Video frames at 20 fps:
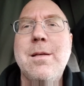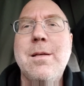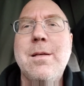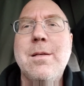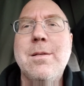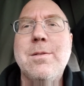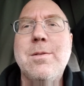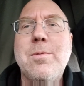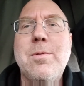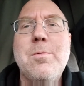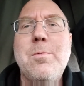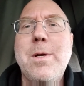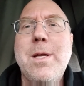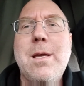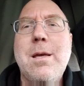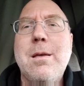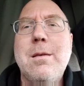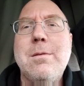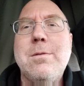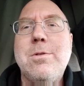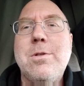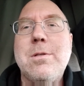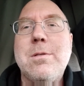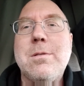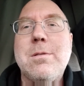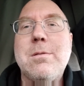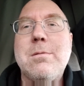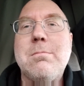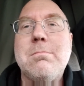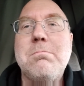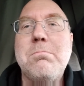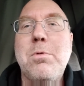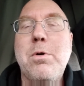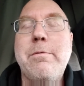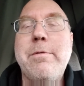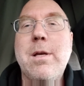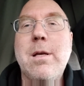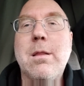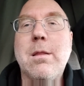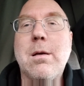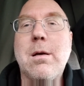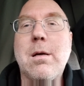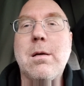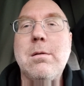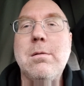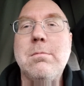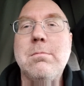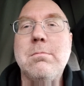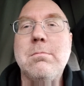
So the week is just moving along.